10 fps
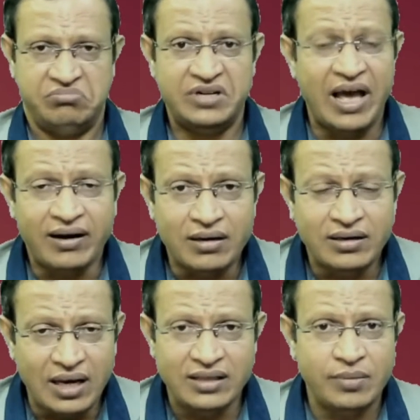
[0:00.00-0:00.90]
directly
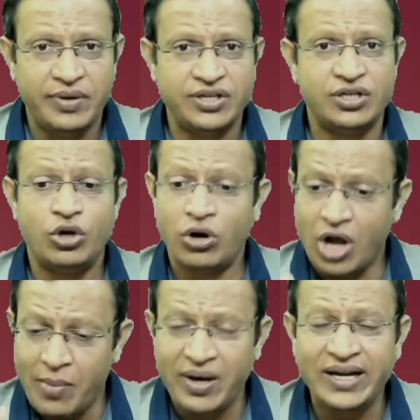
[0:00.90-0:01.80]
telling the patient, or
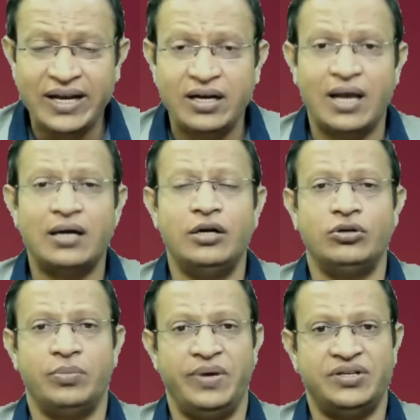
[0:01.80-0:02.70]
commenting directly
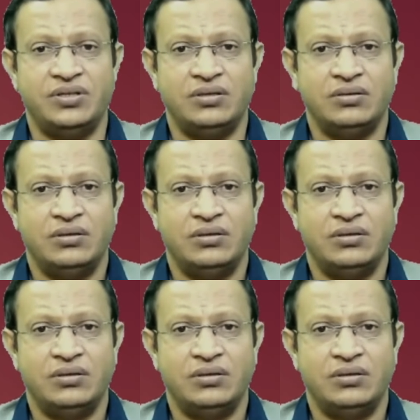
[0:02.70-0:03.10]
to the patient.